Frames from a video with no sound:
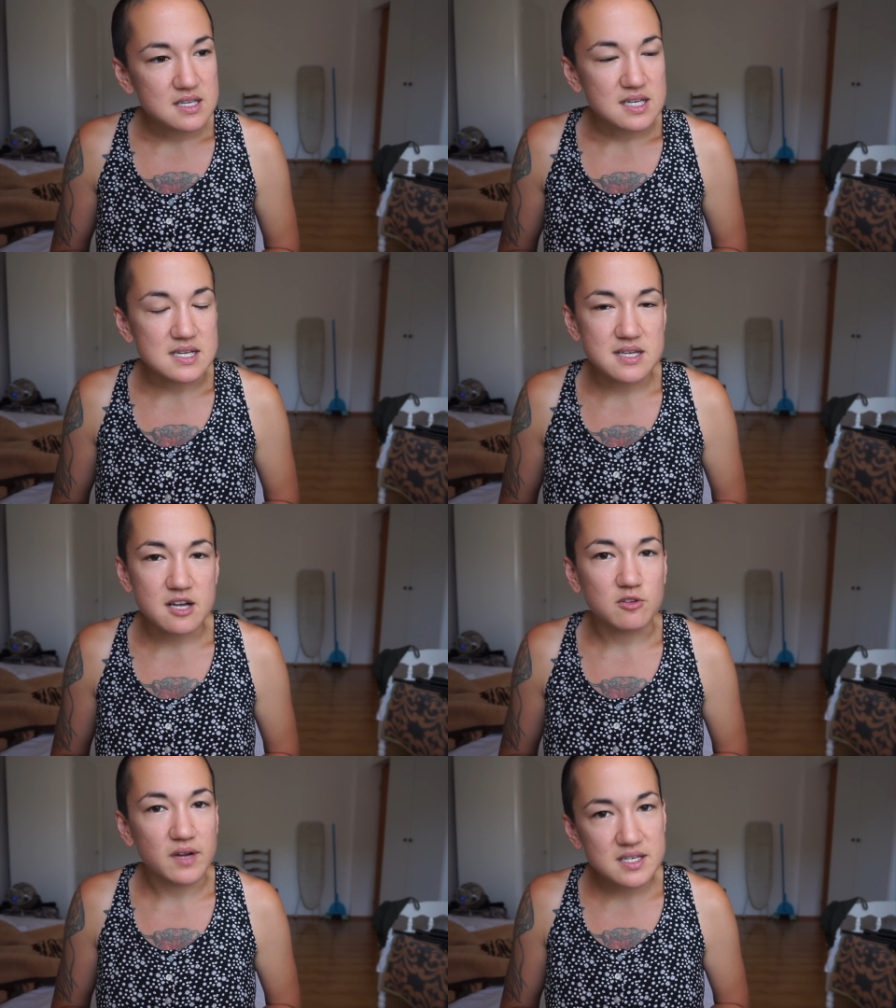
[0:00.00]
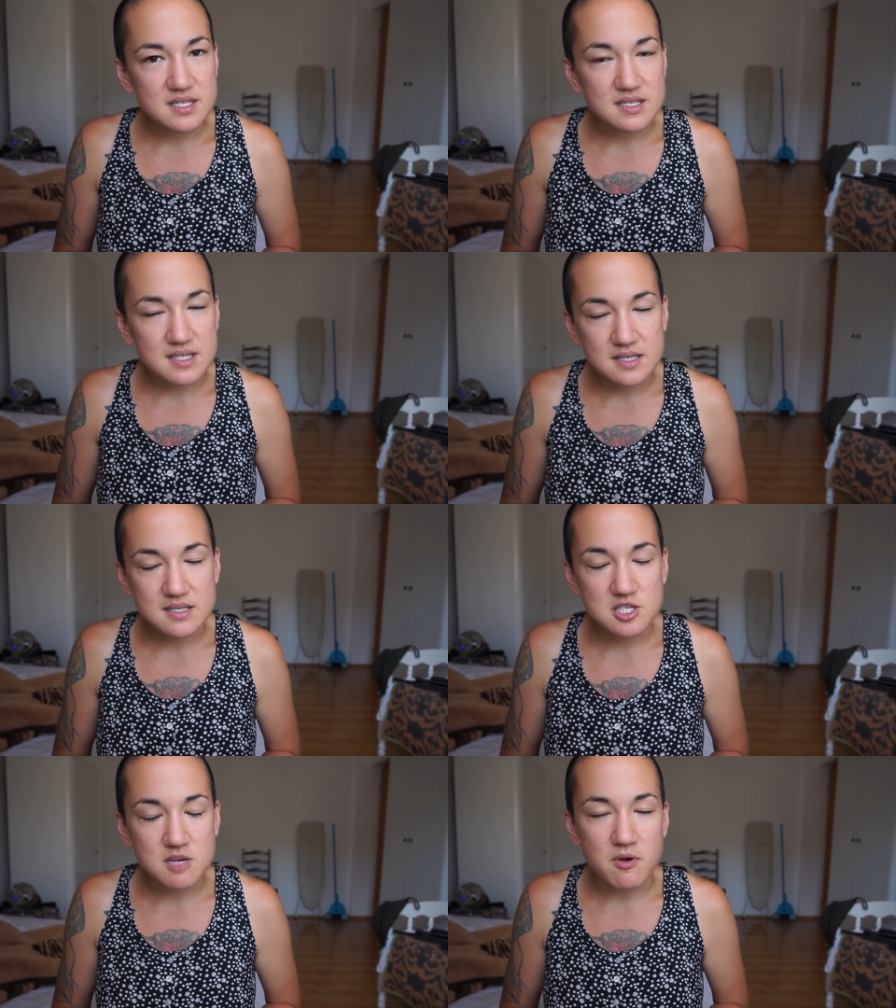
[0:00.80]
He's not granted
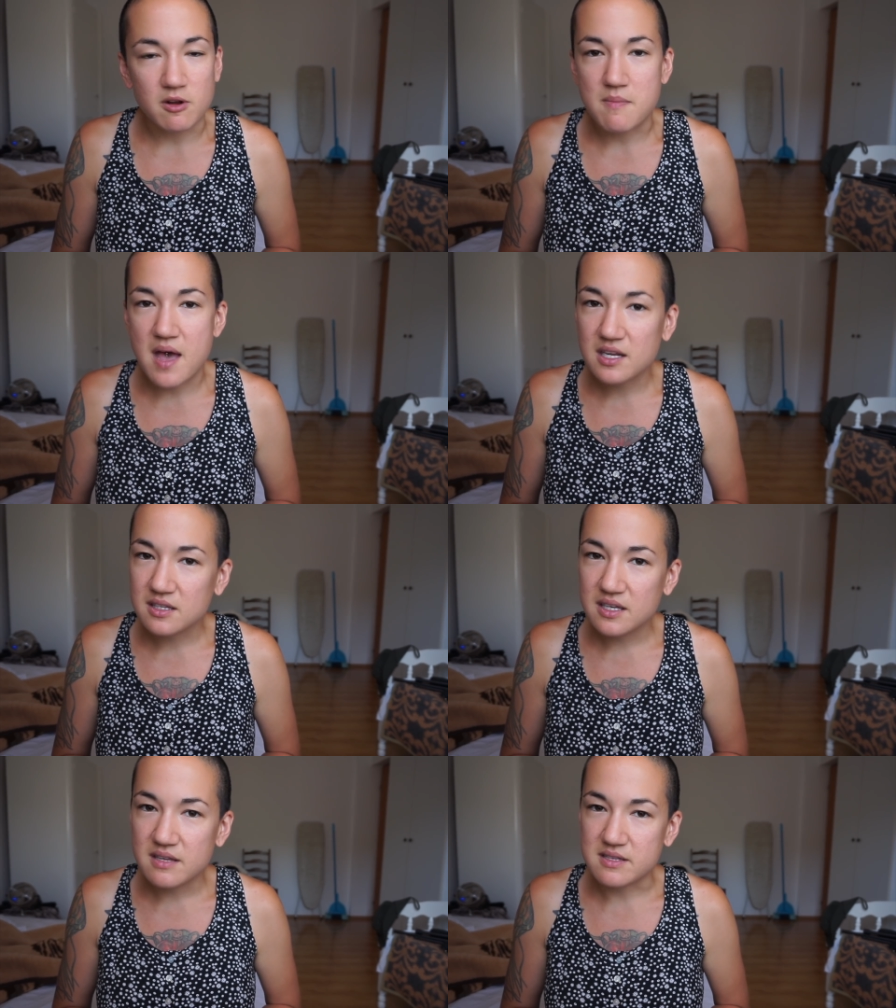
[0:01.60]
citizenship automatically.